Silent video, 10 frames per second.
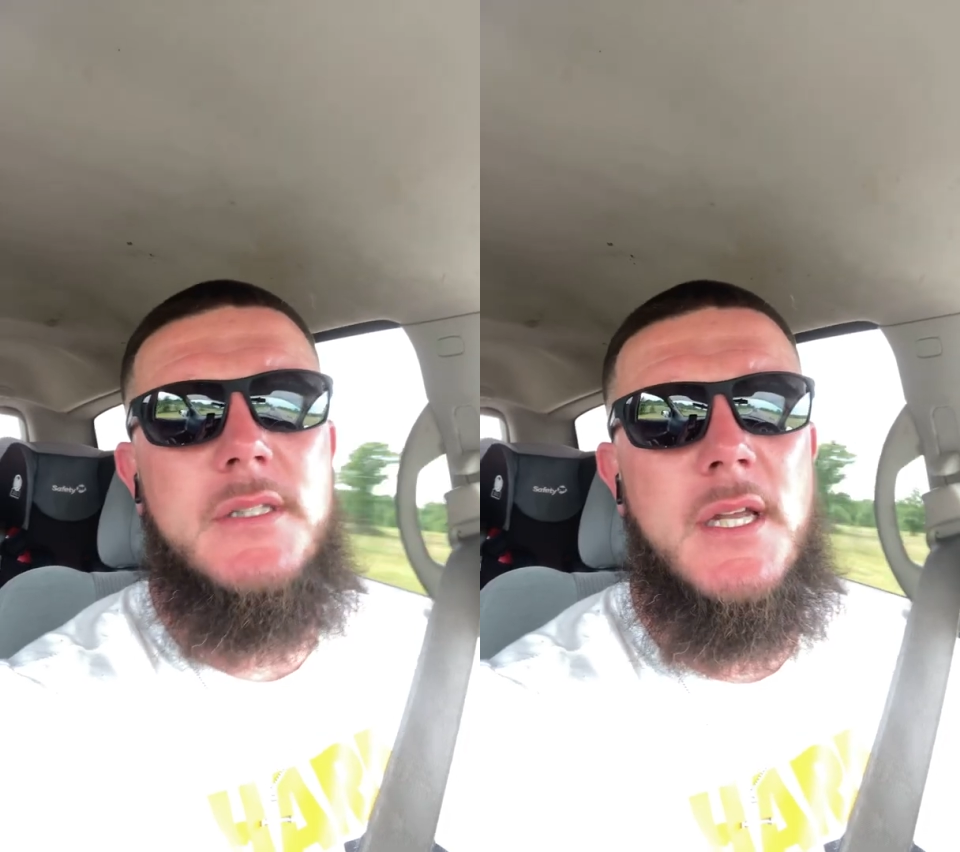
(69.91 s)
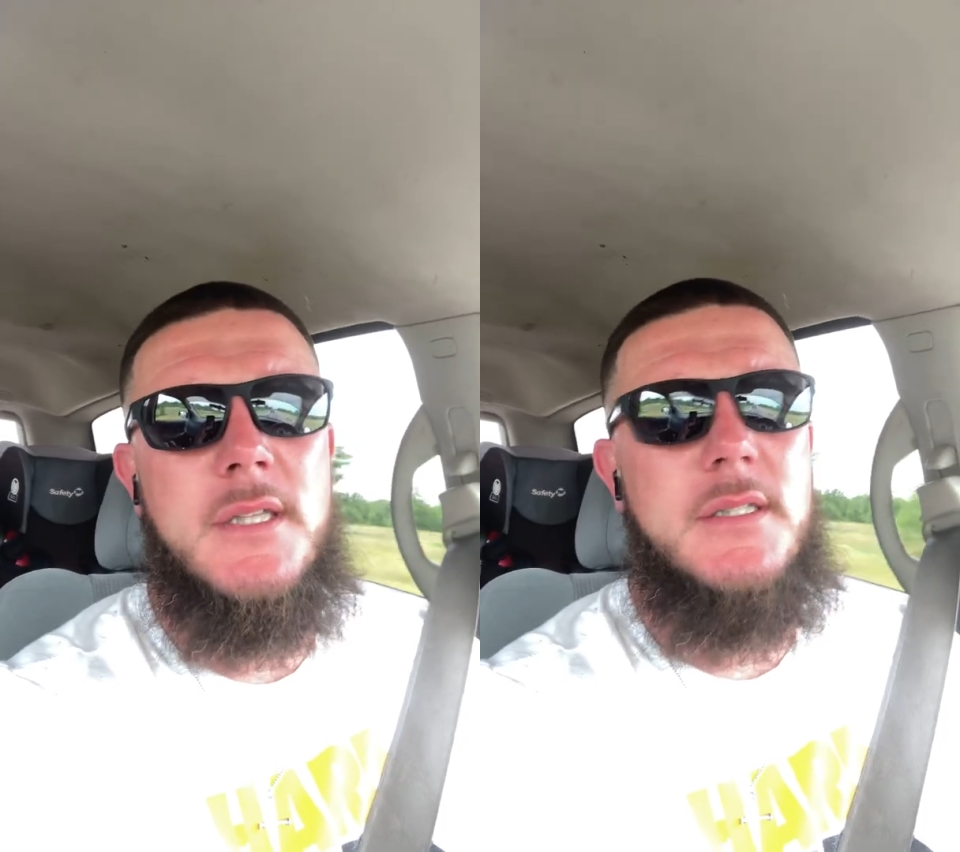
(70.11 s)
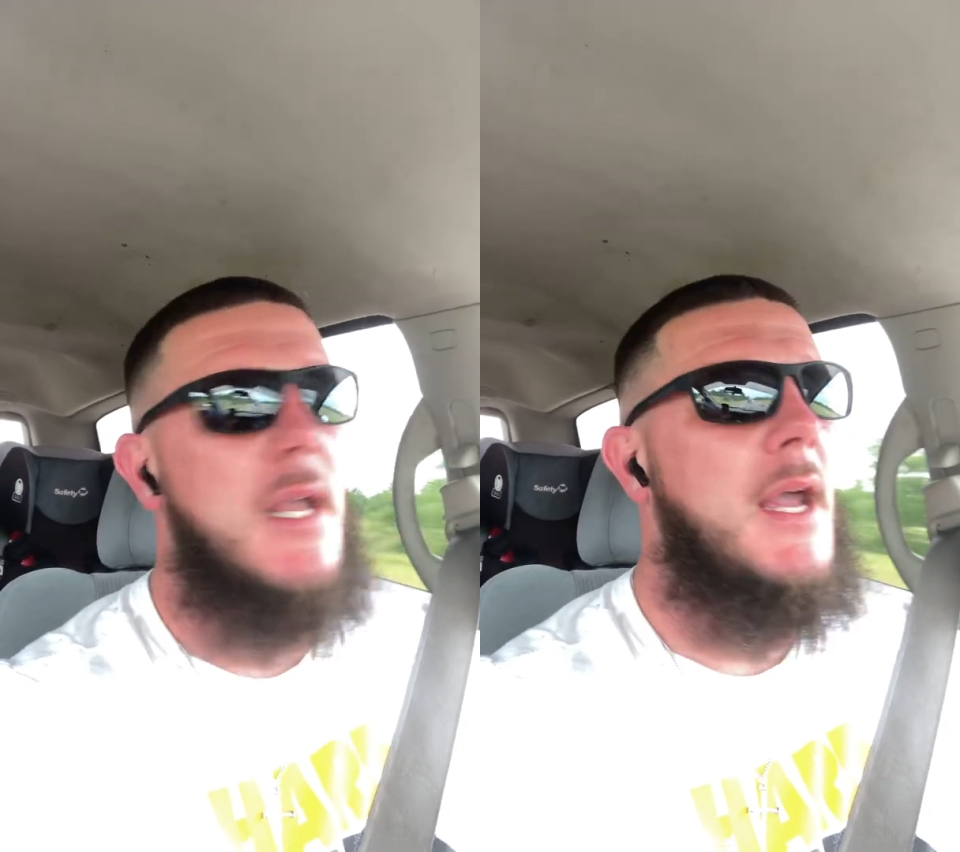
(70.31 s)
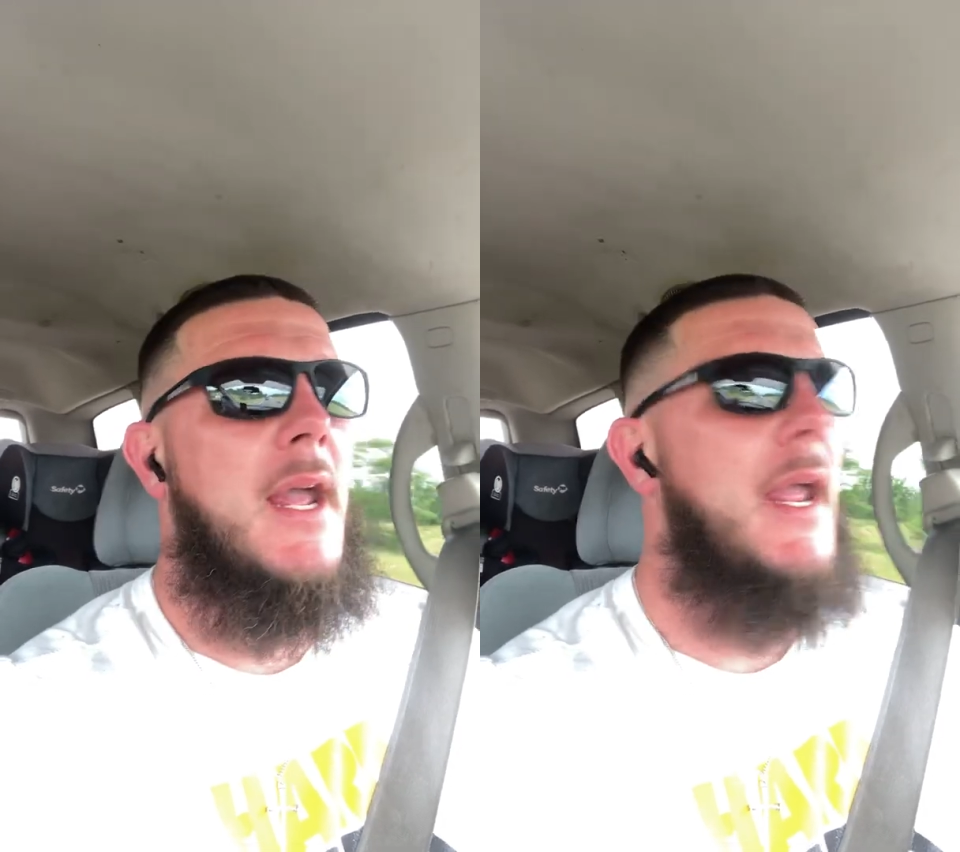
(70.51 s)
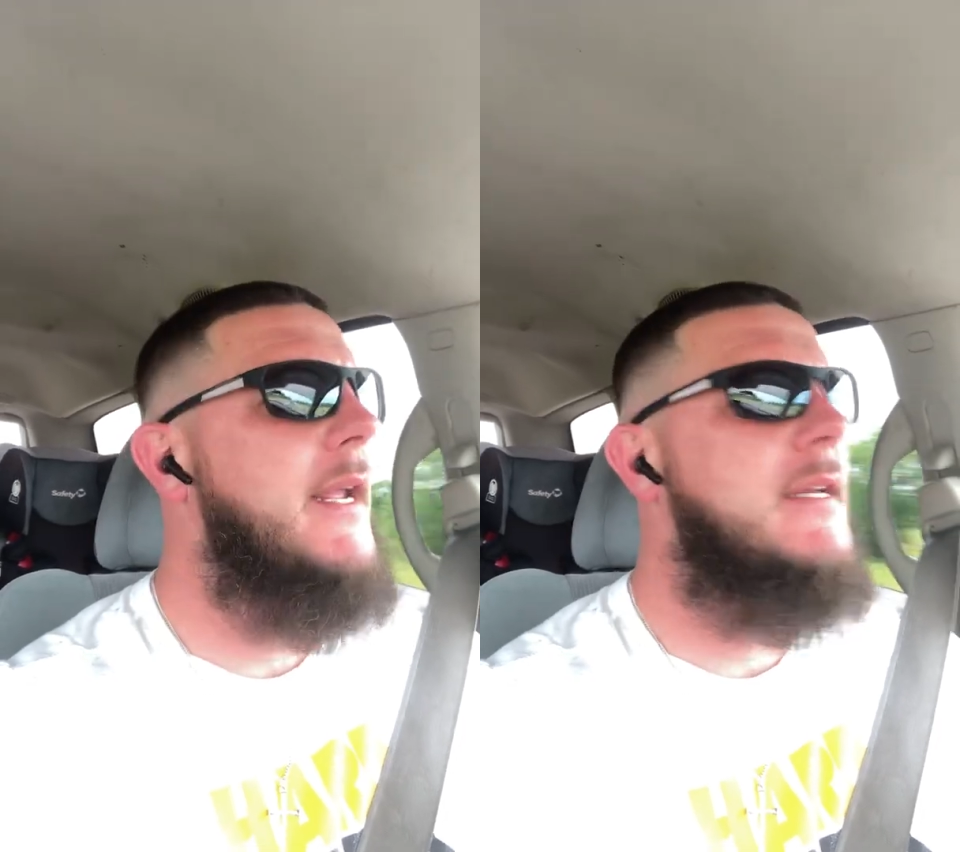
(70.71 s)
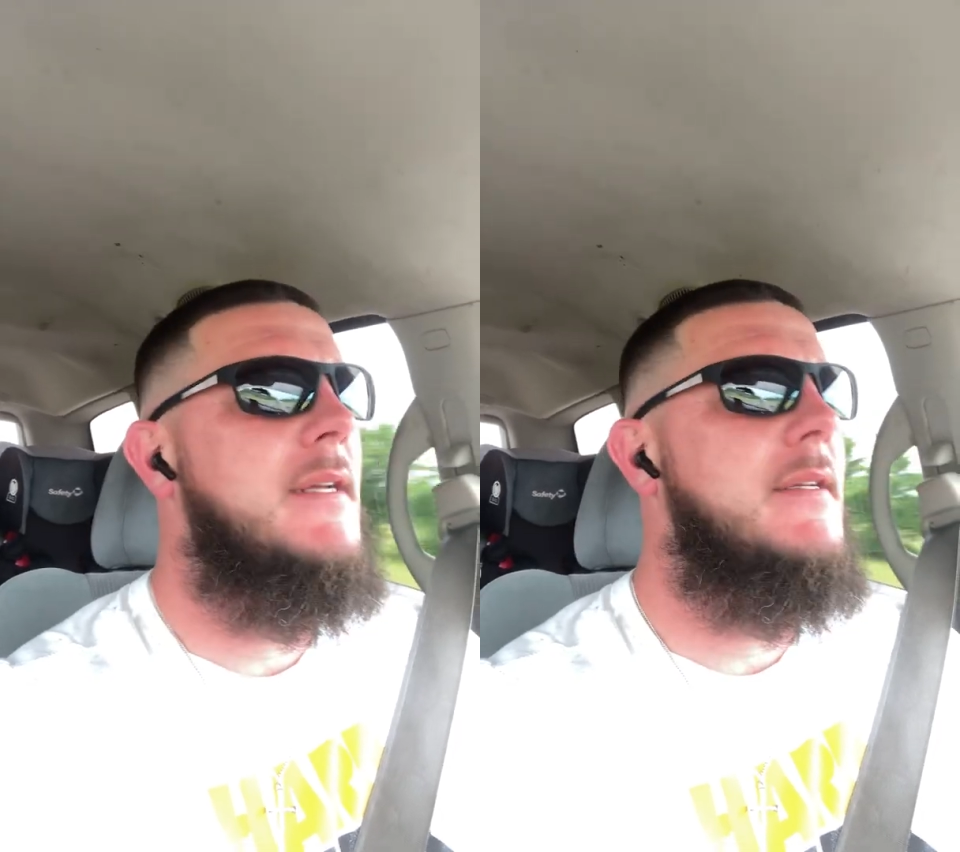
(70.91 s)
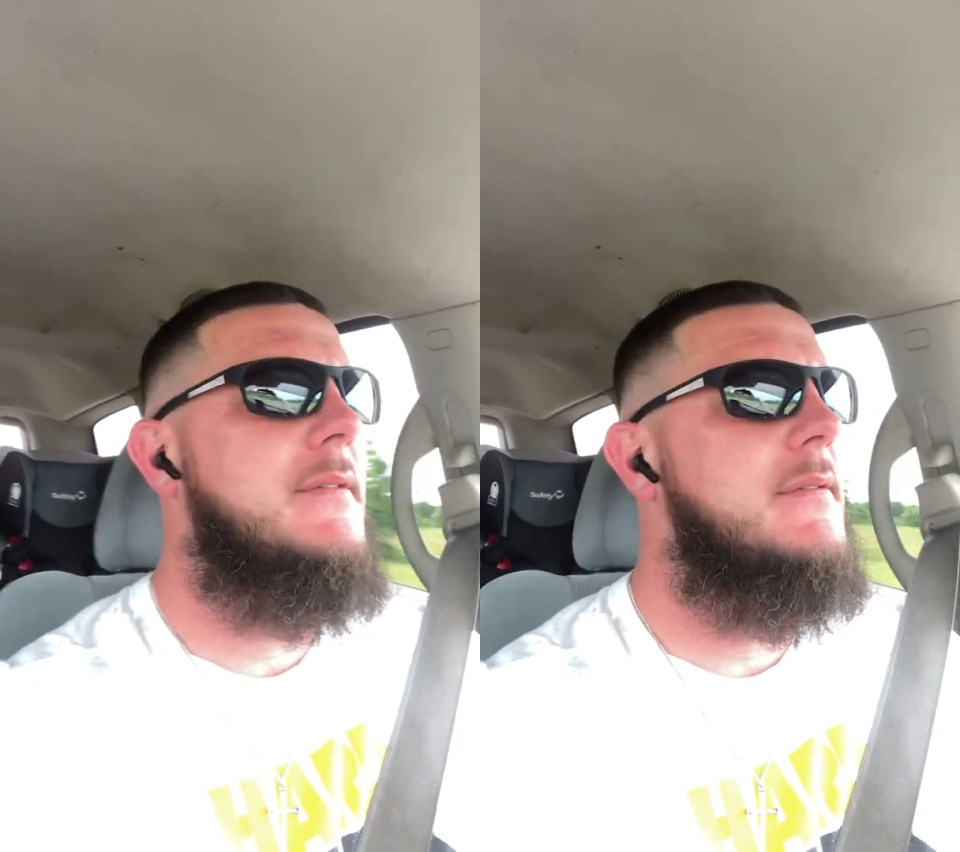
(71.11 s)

Texas. I hated it.